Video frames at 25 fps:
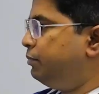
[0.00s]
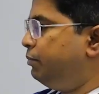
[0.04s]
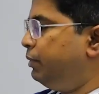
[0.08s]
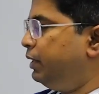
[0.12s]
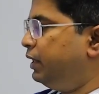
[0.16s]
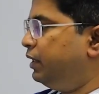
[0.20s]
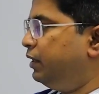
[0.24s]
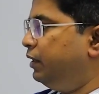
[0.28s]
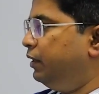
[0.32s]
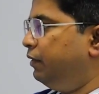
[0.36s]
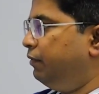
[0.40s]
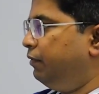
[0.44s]

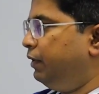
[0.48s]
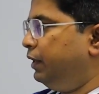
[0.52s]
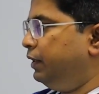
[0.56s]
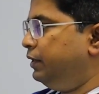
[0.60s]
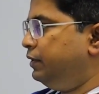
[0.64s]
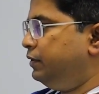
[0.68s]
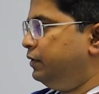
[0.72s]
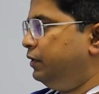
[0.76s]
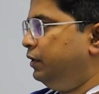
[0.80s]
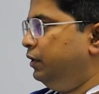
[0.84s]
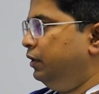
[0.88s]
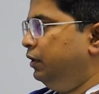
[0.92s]
big
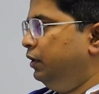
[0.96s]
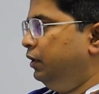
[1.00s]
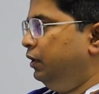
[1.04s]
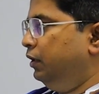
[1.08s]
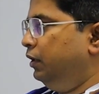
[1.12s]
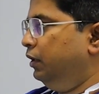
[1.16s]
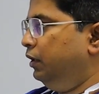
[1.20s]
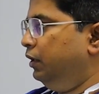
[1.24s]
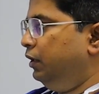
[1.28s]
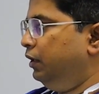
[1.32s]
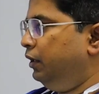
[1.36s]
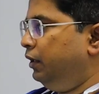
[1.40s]
device.
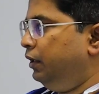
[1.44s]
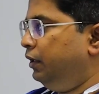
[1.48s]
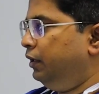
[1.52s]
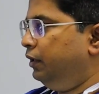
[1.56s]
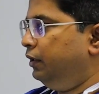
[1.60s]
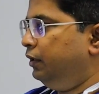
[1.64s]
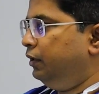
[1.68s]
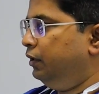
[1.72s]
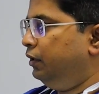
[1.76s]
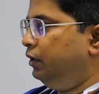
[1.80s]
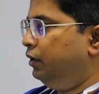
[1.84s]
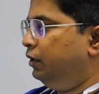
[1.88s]

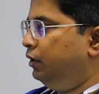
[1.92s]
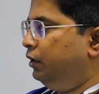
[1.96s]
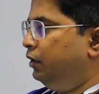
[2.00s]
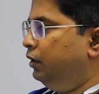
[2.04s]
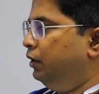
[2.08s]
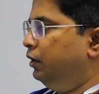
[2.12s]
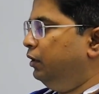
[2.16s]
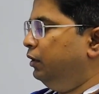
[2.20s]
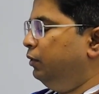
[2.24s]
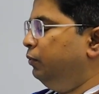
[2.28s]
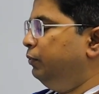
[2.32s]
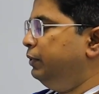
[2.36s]
And
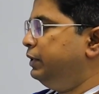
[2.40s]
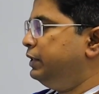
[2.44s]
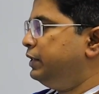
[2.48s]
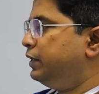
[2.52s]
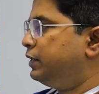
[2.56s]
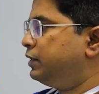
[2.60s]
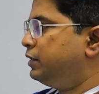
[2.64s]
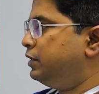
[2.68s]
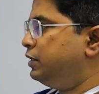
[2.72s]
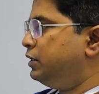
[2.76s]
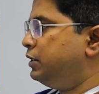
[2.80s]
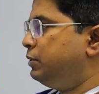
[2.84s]
we
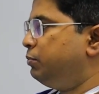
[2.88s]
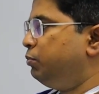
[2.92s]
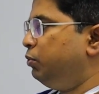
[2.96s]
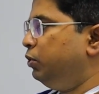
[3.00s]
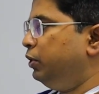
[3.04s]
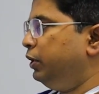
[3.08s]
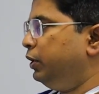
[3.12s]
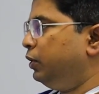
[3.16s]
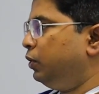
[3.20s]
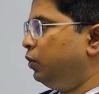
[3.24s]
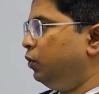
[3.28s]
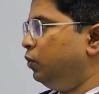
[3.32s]

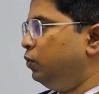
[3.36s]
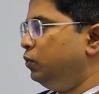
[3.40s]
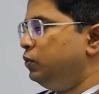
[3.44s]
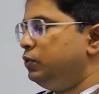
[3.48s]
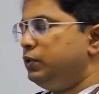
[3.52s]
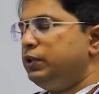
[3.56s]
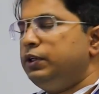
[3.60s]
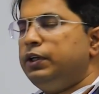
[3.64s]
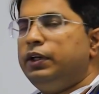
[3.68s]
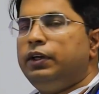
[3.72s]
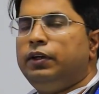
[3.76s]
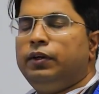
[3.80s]
successfully
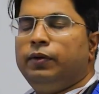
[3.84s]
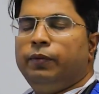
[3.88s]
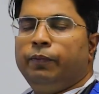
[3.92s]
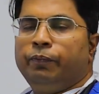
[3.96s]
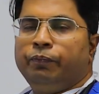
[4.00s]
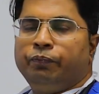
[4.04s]
closed it.